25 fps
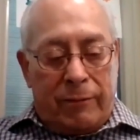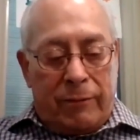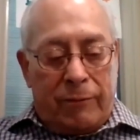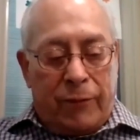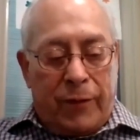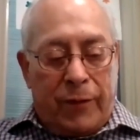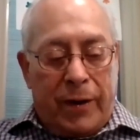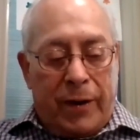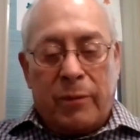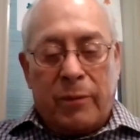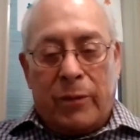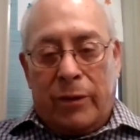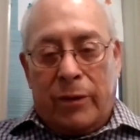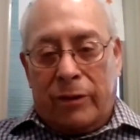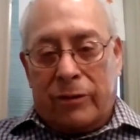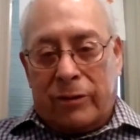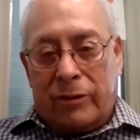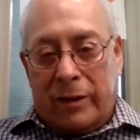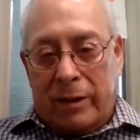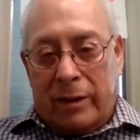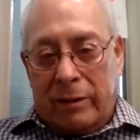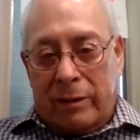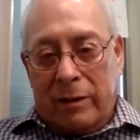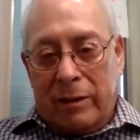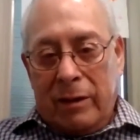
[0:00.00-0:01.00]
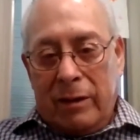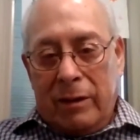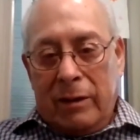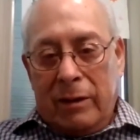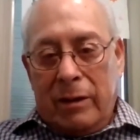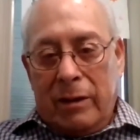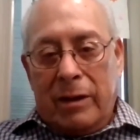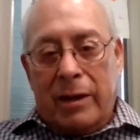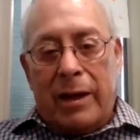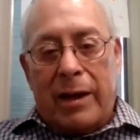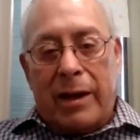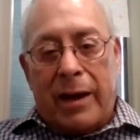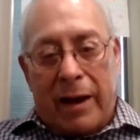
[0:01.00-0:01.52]
frameworks that
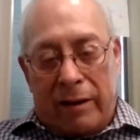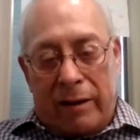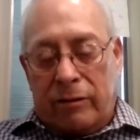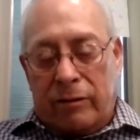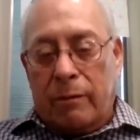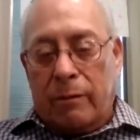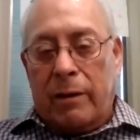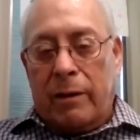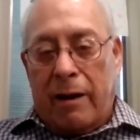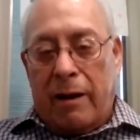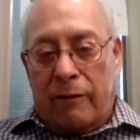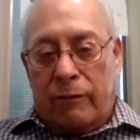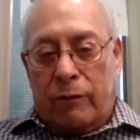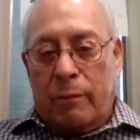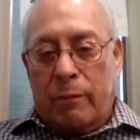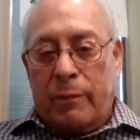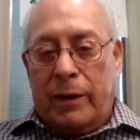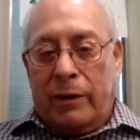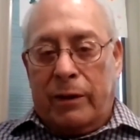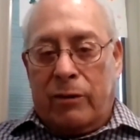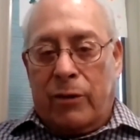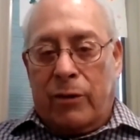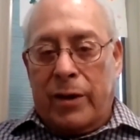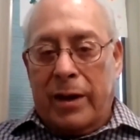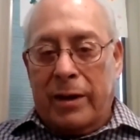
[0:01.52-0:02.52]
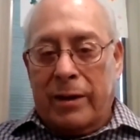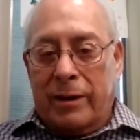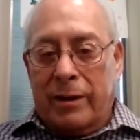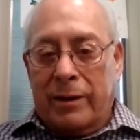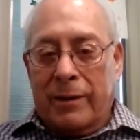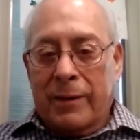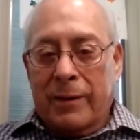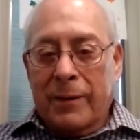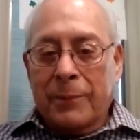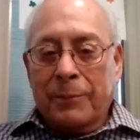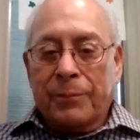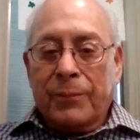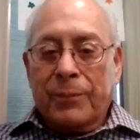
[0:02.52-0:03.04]
have to be
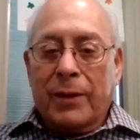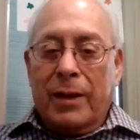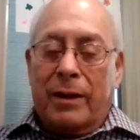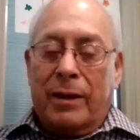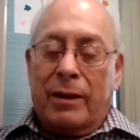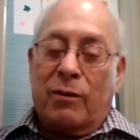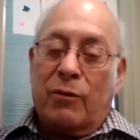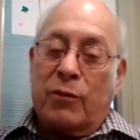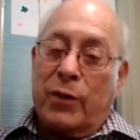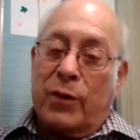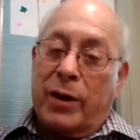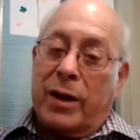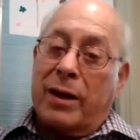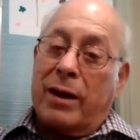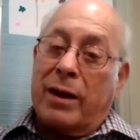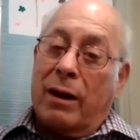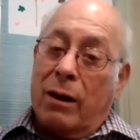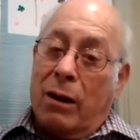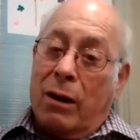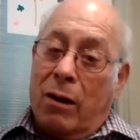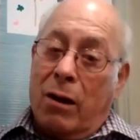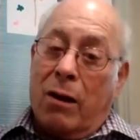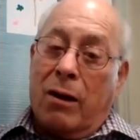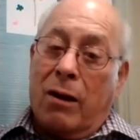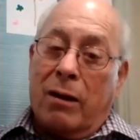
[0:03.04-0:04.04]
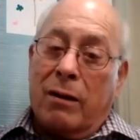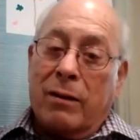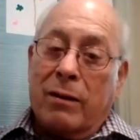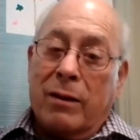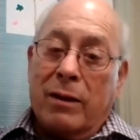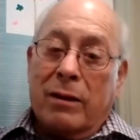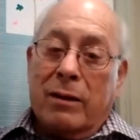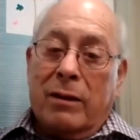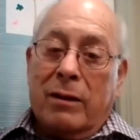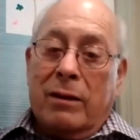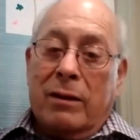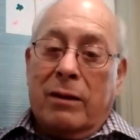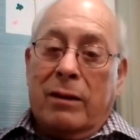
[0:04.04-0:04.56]
created. And if we had a law
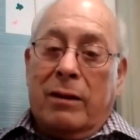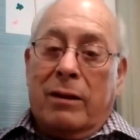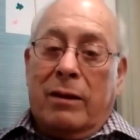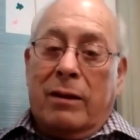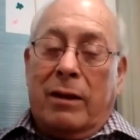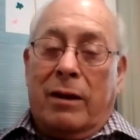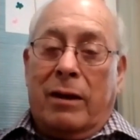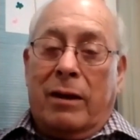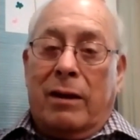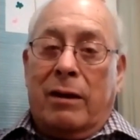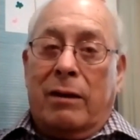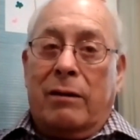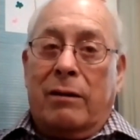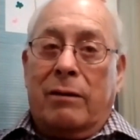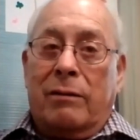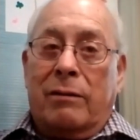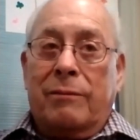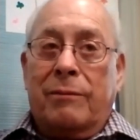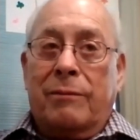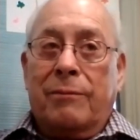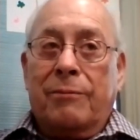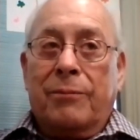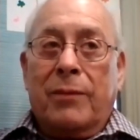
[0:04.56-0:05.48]
that